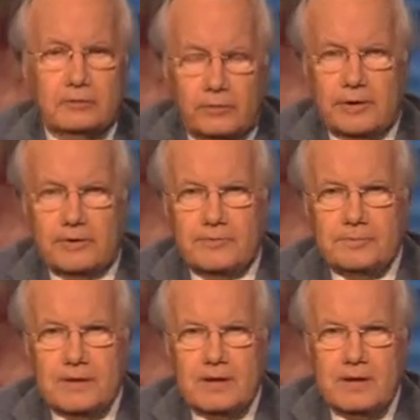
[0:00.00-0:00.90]
career.
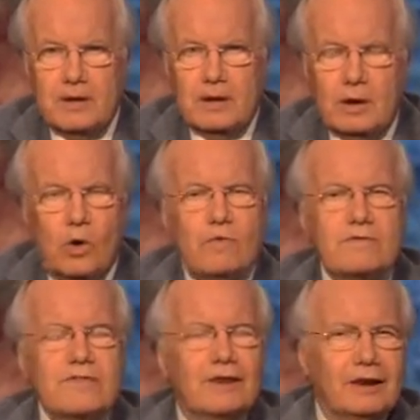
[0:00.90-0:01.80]

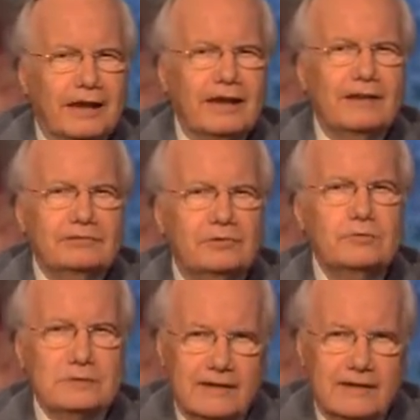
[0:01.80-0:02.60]
Over the last 2